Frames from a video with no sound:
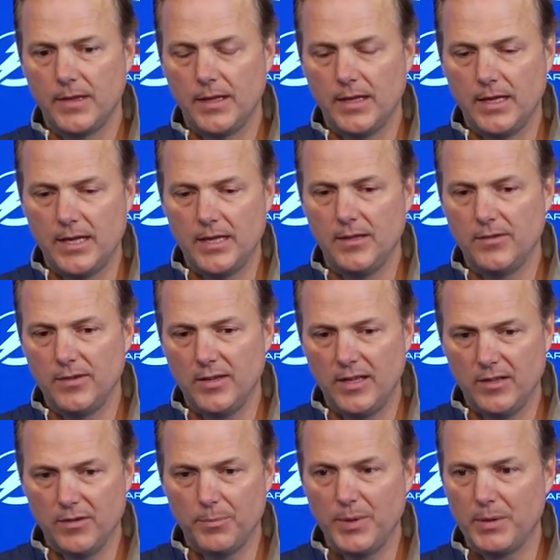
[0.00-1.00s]

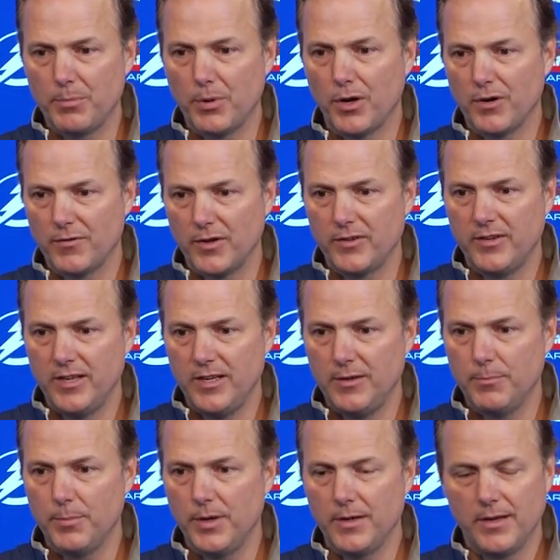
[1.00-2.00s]
he's a big part of our
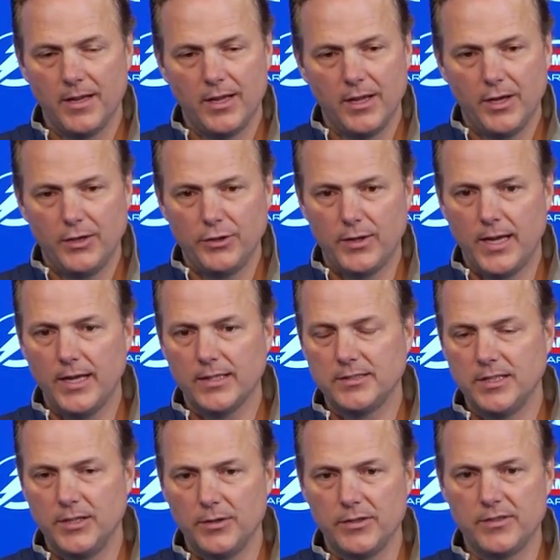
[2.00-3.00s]
team, but you can't
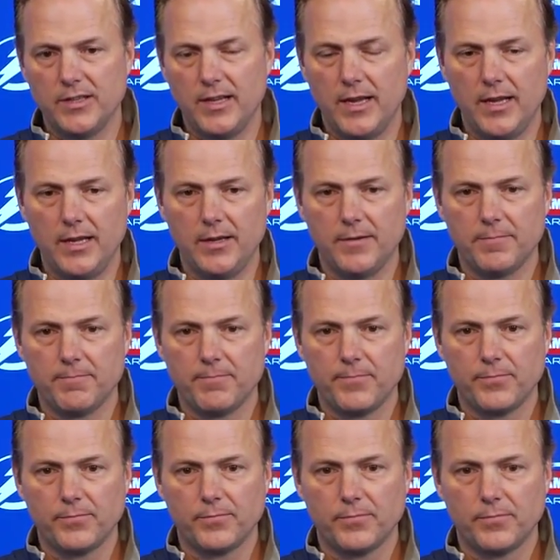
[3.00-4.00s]
sit here and say,
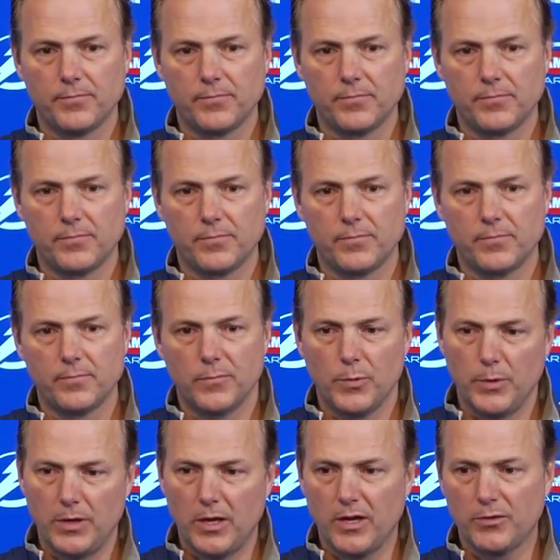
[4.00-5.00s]

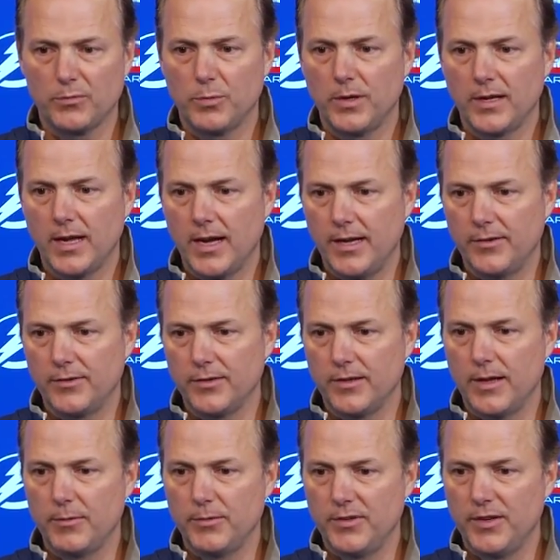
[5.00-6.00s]
well, we lost one guy, so
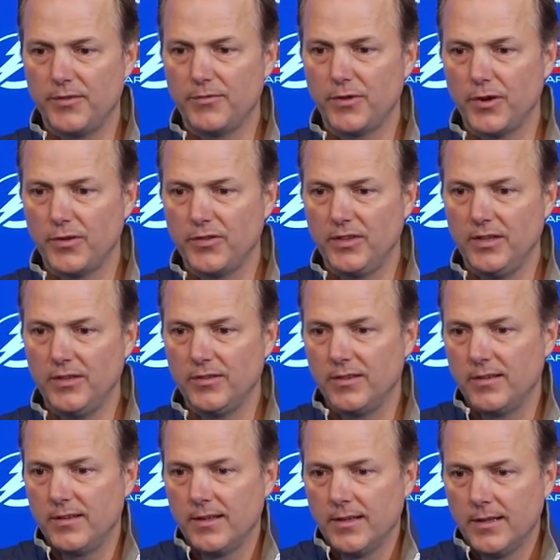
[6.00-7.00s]
that was it for our
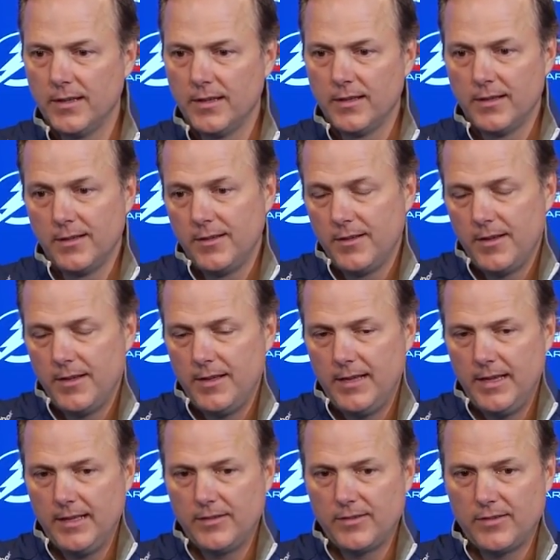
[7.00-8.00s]
season.
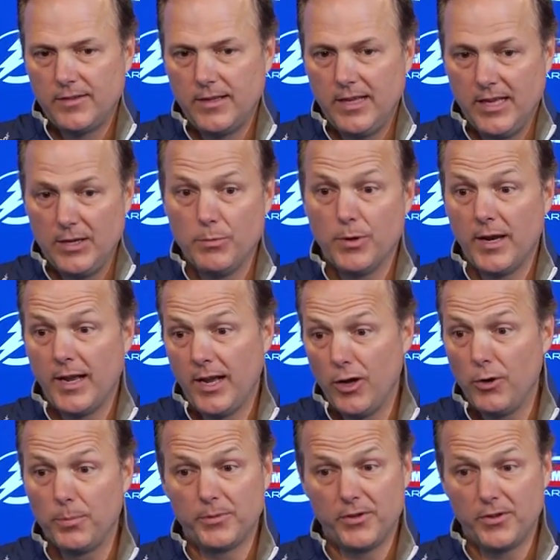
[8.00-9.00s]
He would have
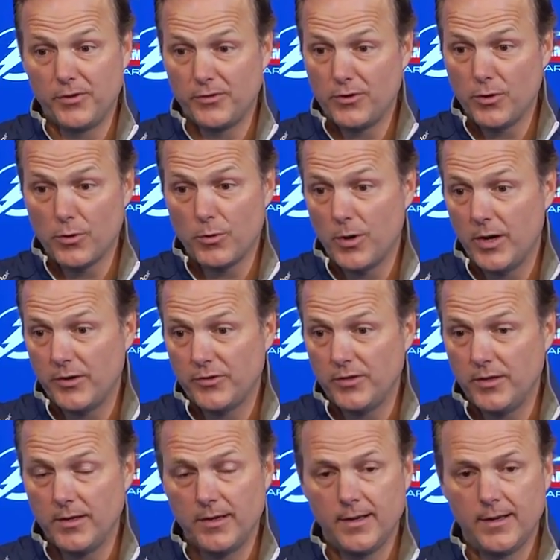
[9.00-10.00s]
helped, there's no
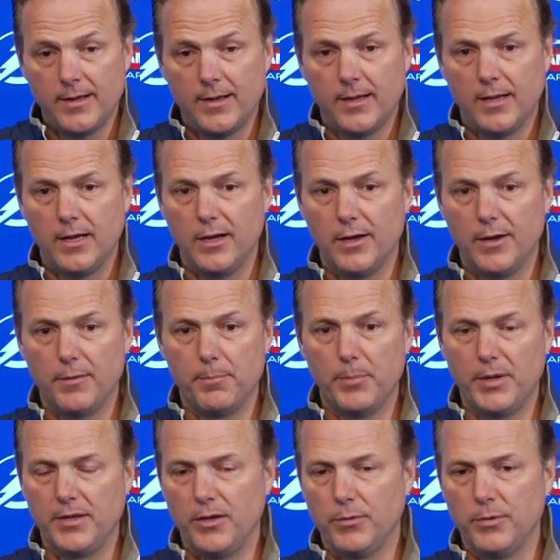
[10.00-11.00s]
question.
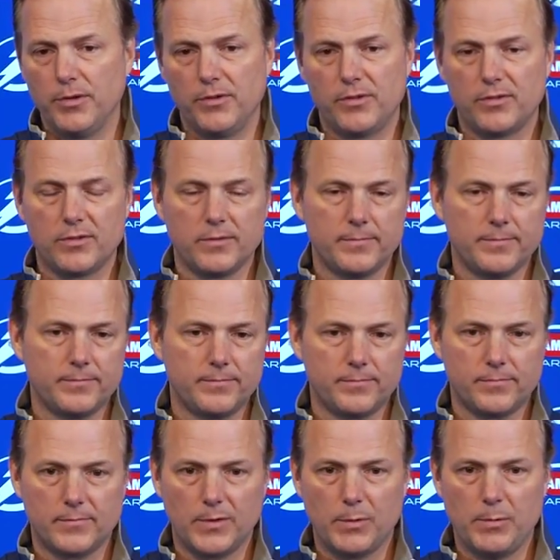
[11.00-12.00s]
But
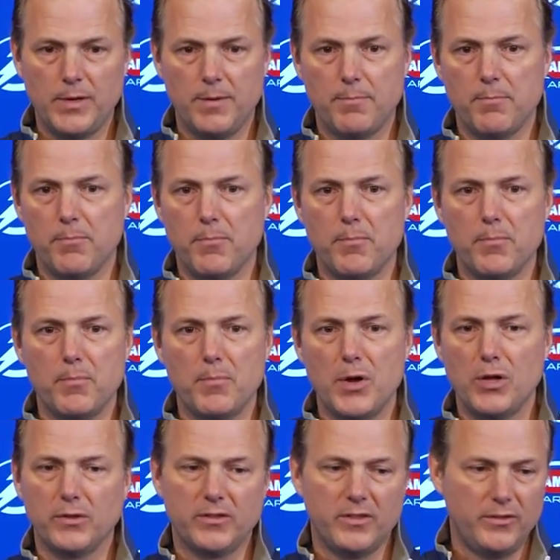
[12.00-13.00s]
we had
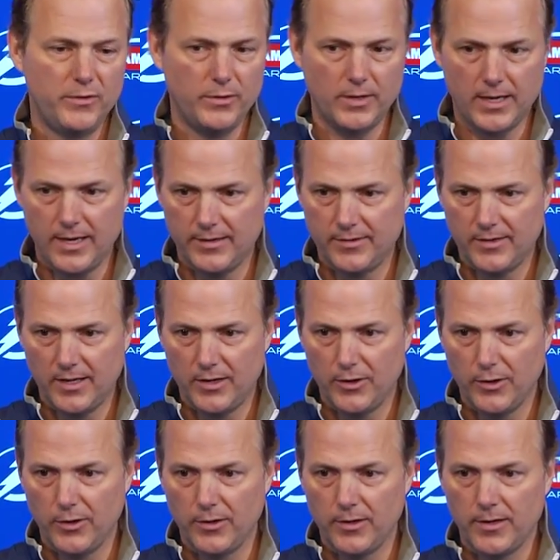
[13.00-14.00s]
multitude of guys get
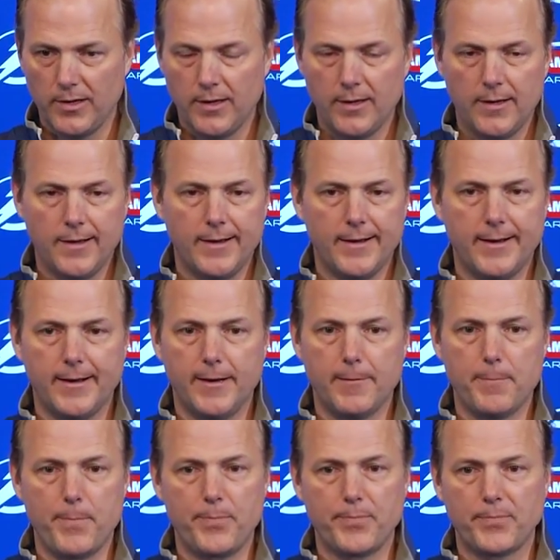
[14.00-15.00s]
hurt. As